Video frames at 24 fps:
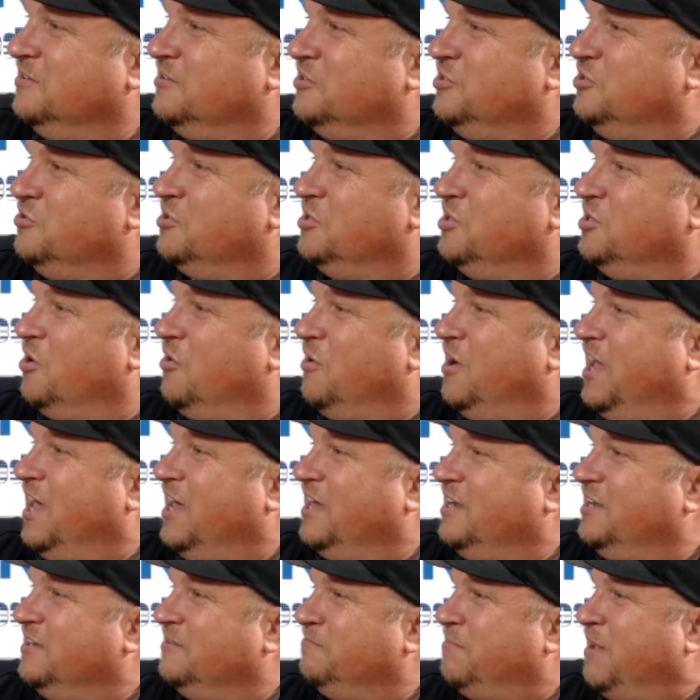you can go
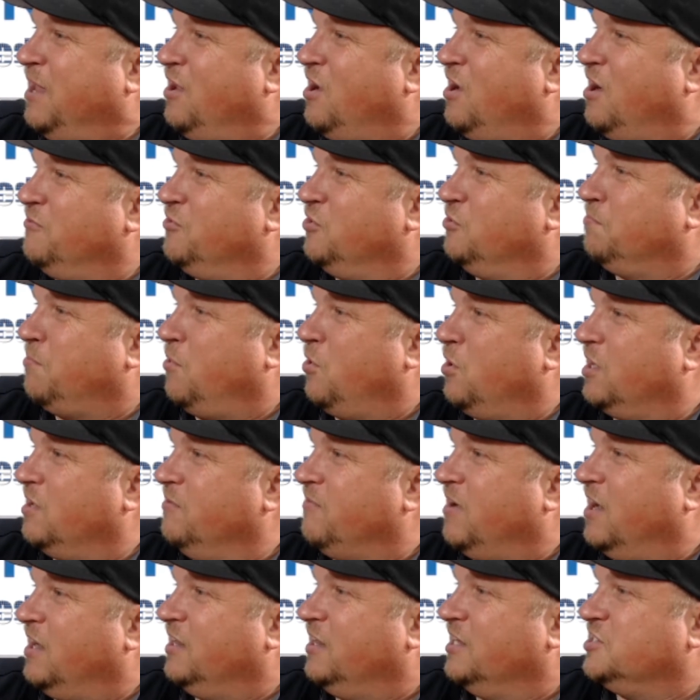ahead and pay off your parking
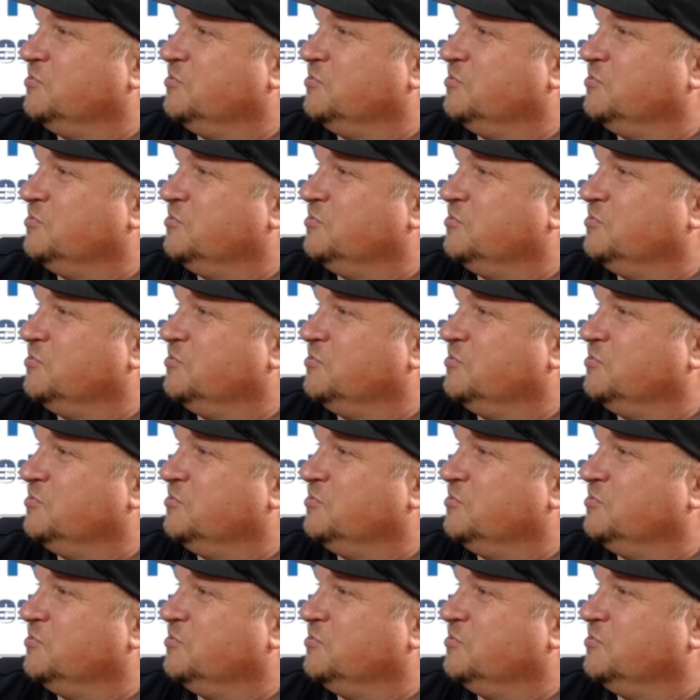violation.